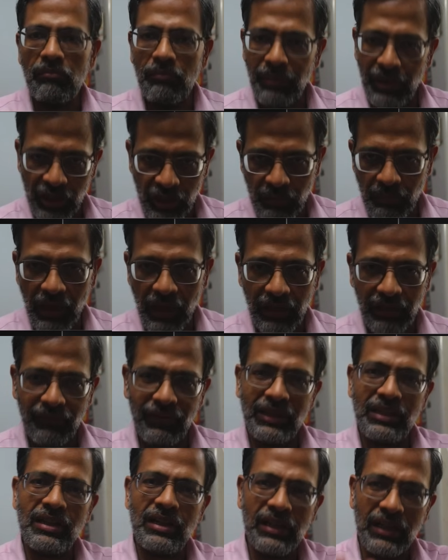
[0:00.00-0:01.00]
benchmark,
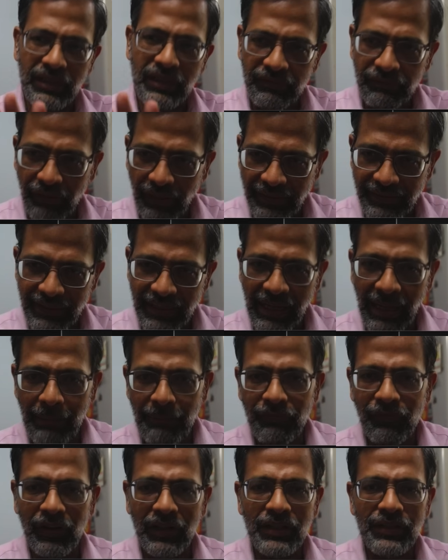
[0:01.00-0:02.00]
whether it is flexi
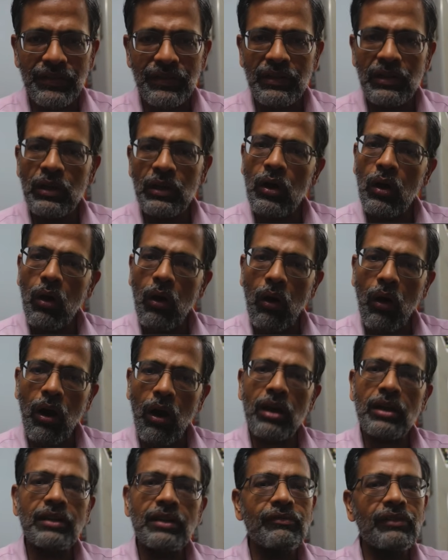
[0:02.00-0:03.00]
cap funds
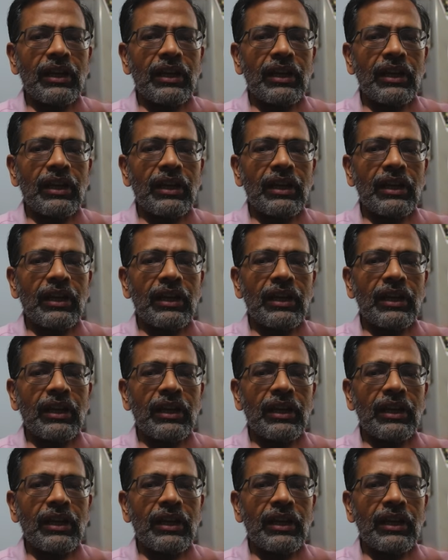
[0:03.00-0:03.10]
or